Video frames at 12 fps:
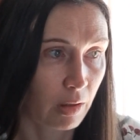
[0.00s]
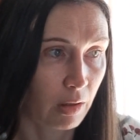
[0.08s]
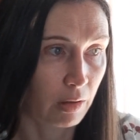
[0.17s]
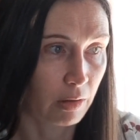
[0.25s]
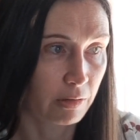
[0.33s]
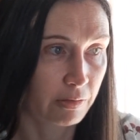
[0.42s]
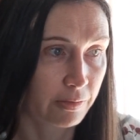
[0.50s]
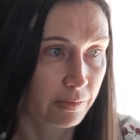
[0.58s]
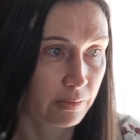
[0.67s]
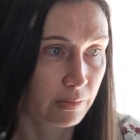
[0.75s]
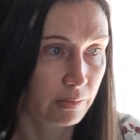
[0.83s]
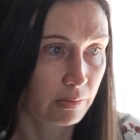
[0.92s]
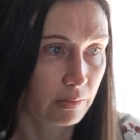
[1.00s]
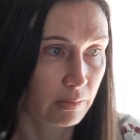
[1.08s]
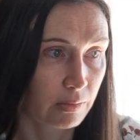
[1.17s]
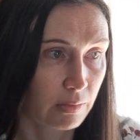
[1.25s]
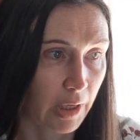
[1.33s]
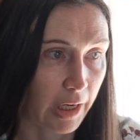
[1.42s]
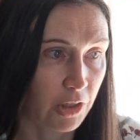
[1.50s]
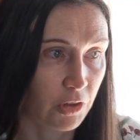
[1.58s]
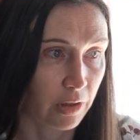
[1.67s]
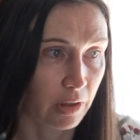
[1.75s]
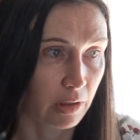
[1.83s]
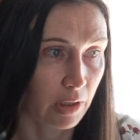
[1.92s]
of
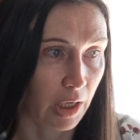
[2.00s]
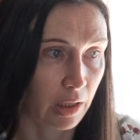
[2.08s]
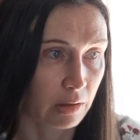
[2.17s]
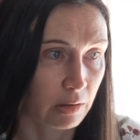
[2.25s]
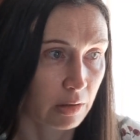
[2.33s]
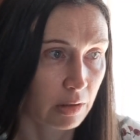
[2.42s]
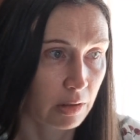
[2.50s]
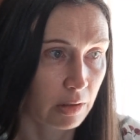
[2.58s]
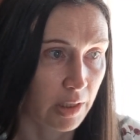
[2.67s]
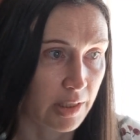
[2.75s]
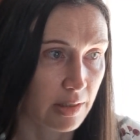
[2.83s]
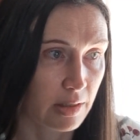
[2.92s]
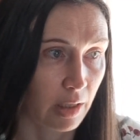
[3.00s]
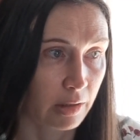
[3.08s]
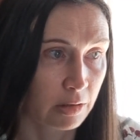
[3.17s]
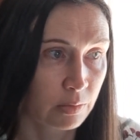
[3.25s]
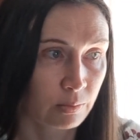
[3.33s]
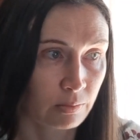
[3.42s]
Adrian and his son.